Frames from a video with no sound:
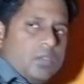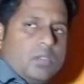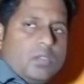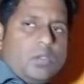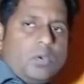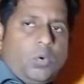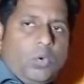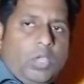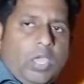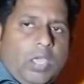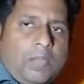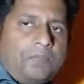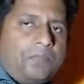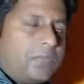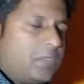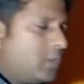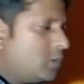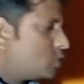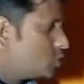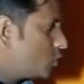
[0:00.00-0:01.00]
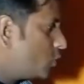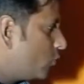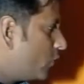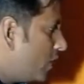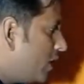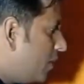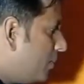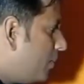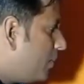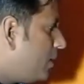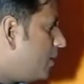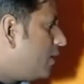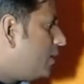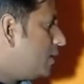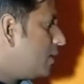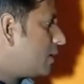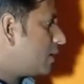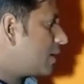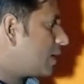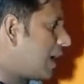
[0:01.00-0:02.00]
Okay, so whenever
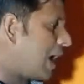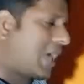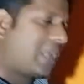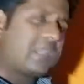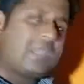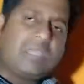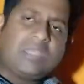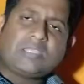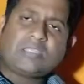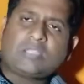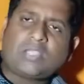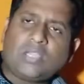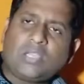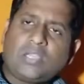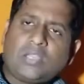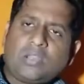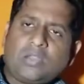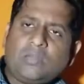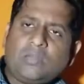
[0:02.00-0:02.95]
carry is there,